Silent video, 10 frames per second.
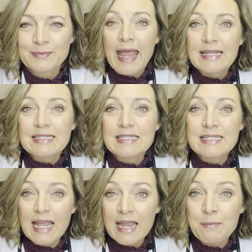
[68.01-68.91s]
And
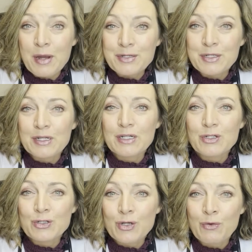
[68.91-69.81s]
today I'm actually going to
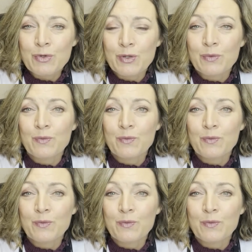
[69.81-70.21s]
show you